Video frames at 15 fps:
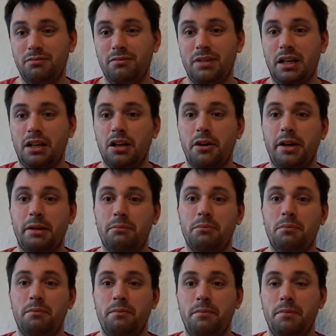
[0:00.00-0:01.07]
they're going
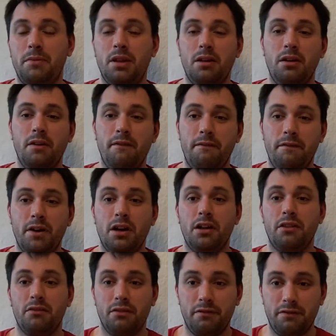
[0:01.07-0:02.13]

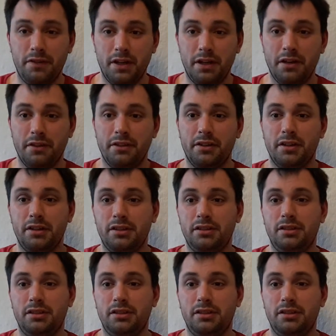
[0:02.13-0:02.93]
further and further